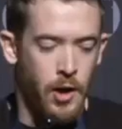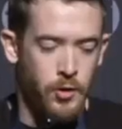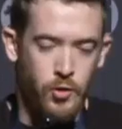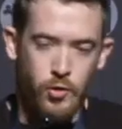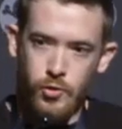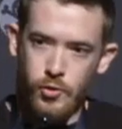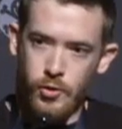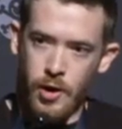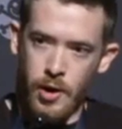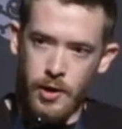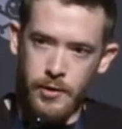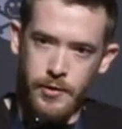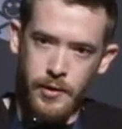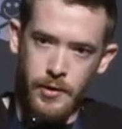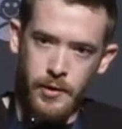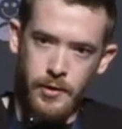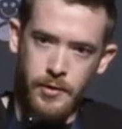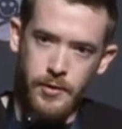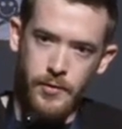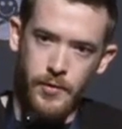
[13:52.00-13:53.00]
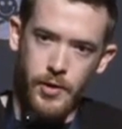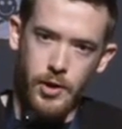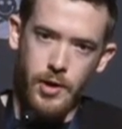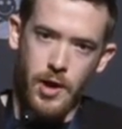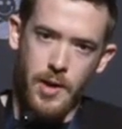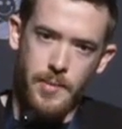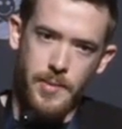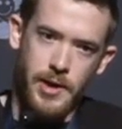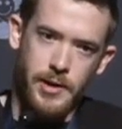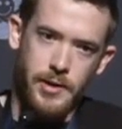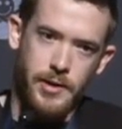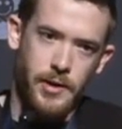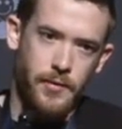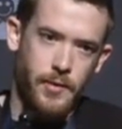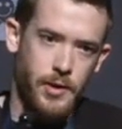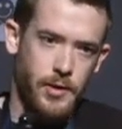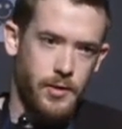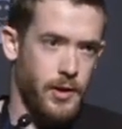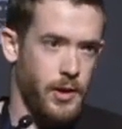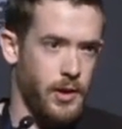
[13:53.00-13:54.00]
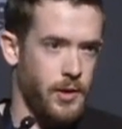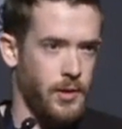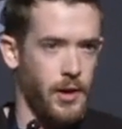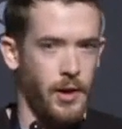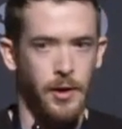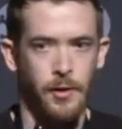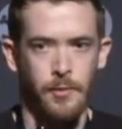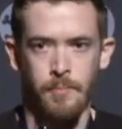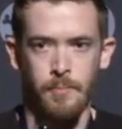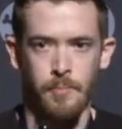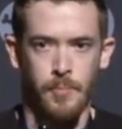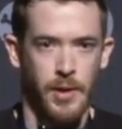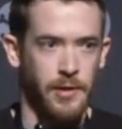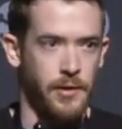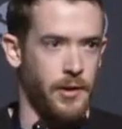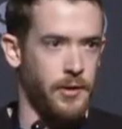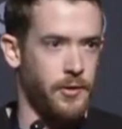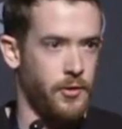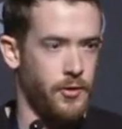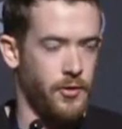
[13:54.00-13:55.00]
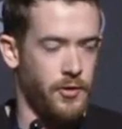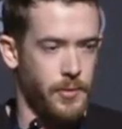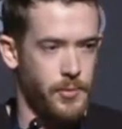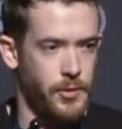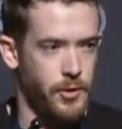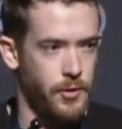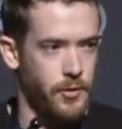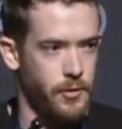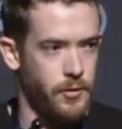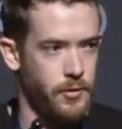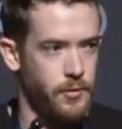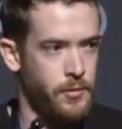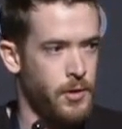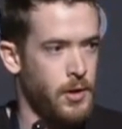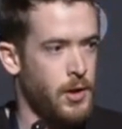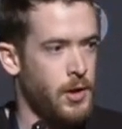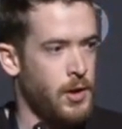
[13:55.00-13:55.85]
User hunting is a very common activity that any pen testers I'm sure do.